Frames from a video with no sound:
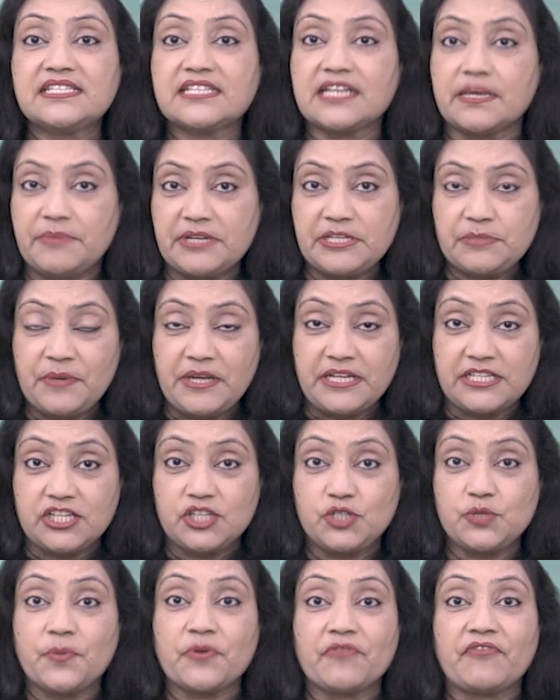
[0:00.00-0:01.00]
commitment
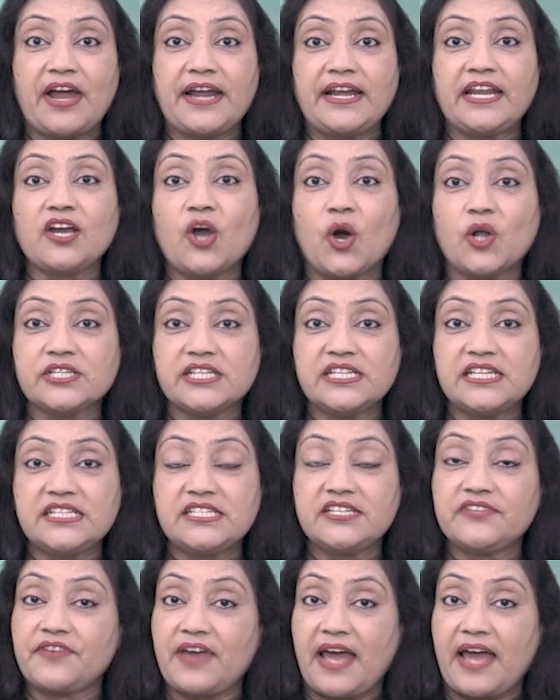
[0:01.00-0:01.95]
to providing alternative